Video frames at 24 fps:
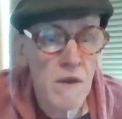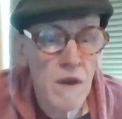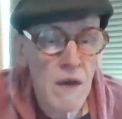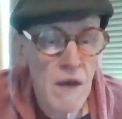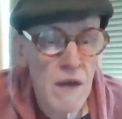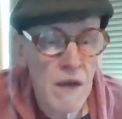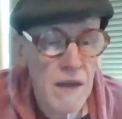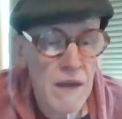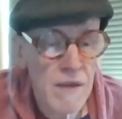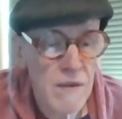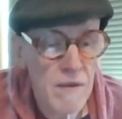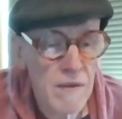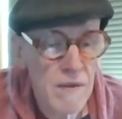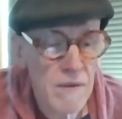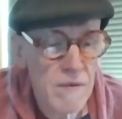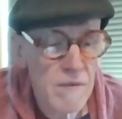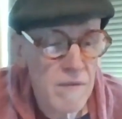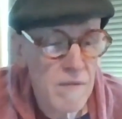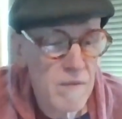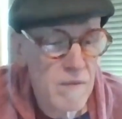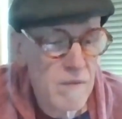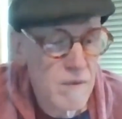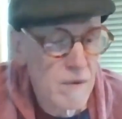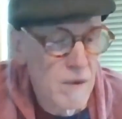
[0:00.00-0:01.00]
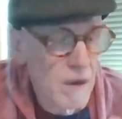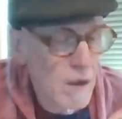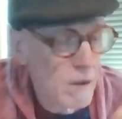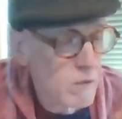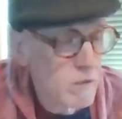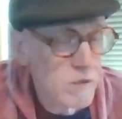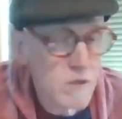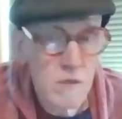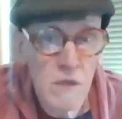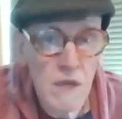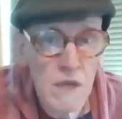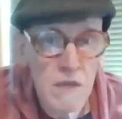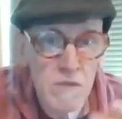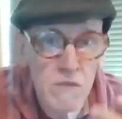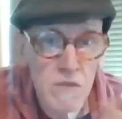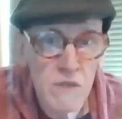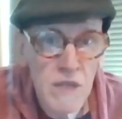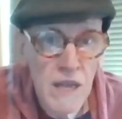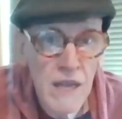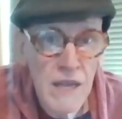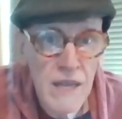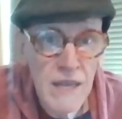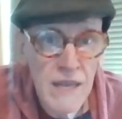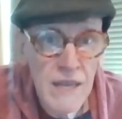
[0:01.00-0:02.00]
I was
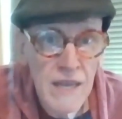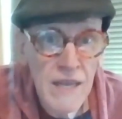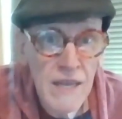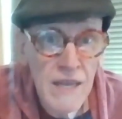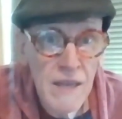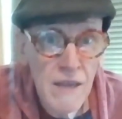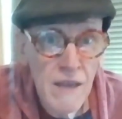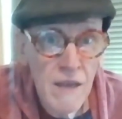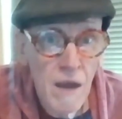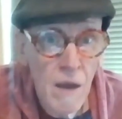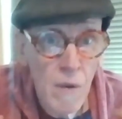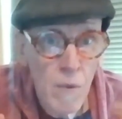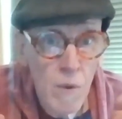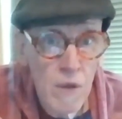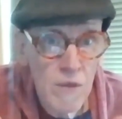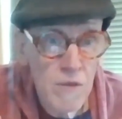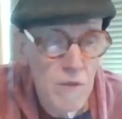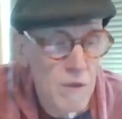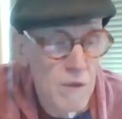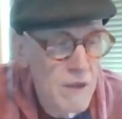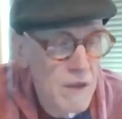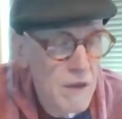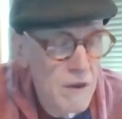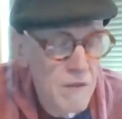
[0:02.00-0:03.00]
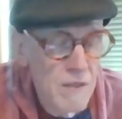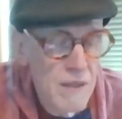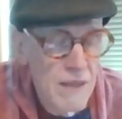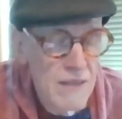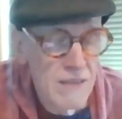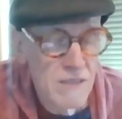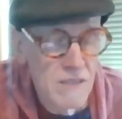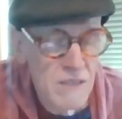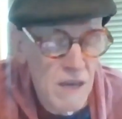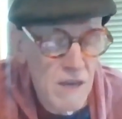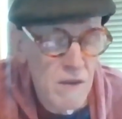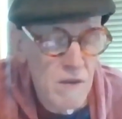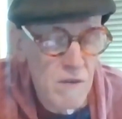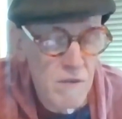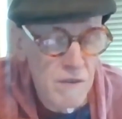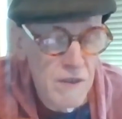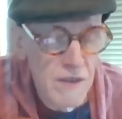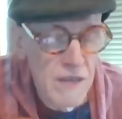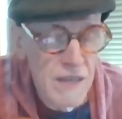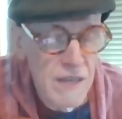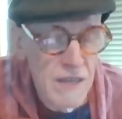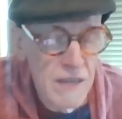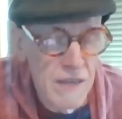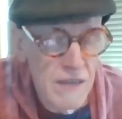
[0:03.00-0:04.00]
saying E, I want to hear that sound of
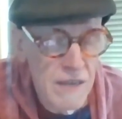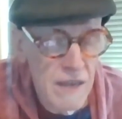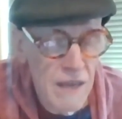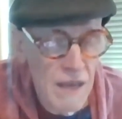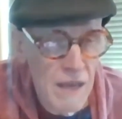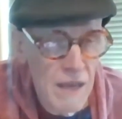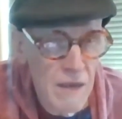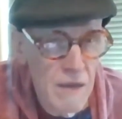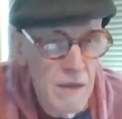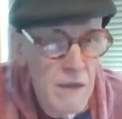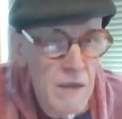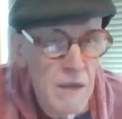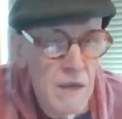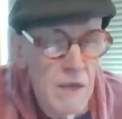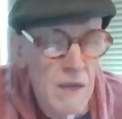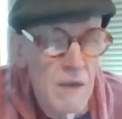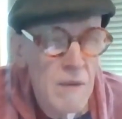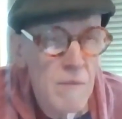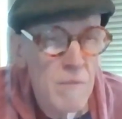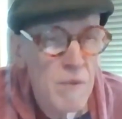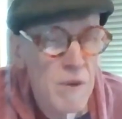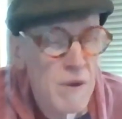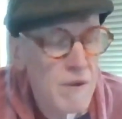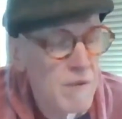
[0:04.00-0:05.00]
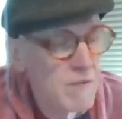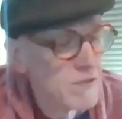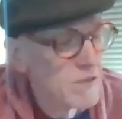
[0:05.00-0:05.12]
E again. But